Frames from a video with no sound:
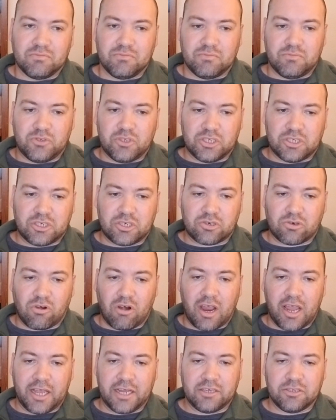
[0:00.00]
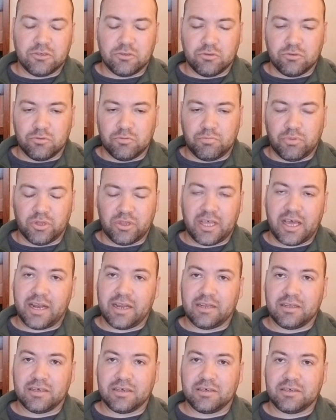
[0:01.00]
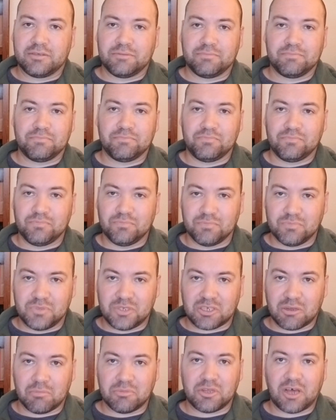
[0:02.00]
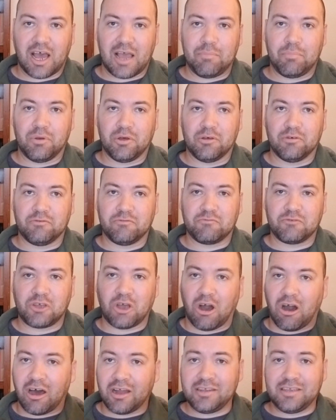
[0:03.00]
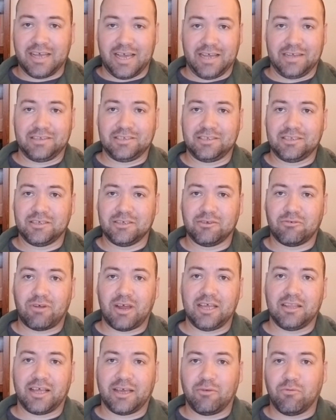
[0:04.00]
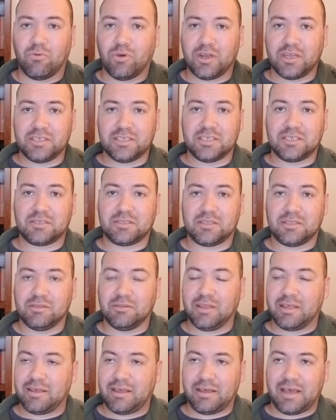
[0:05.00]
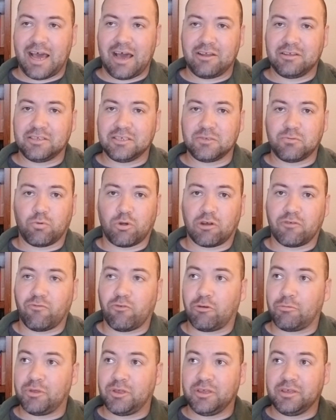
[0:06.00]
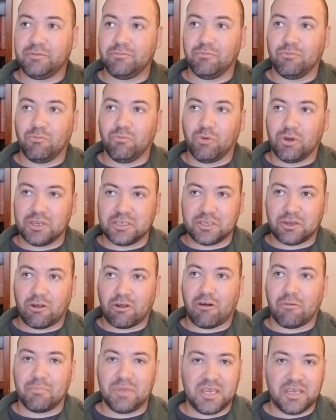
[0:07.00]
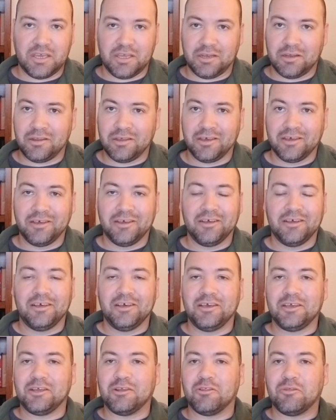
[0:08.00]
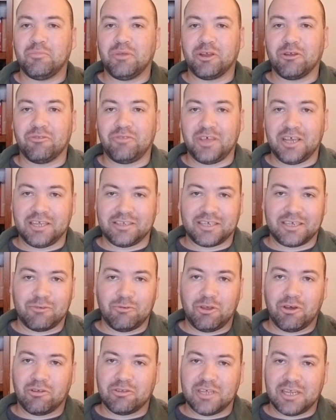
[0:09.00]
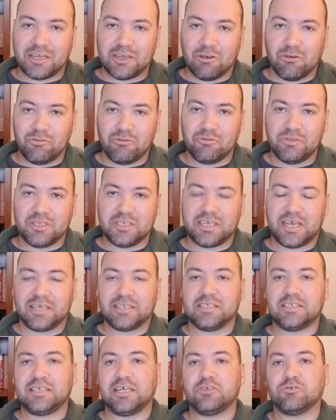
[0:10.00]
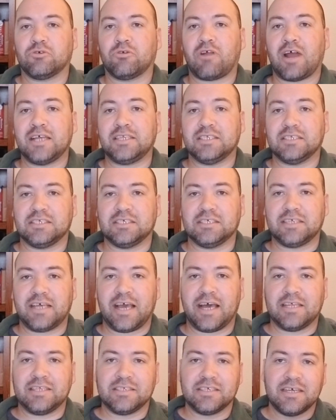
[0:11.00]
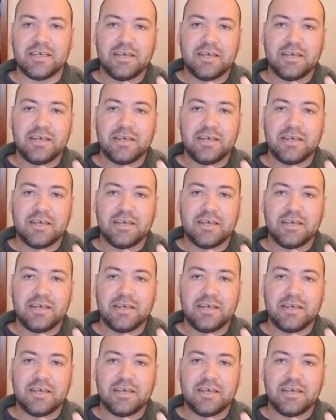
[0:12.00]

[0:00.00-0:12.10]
just trying to put that into some type of context, right? Like, what is this? How does this work for me? What does it all mean? The bigger things, like we all tend to go through these existential crises as,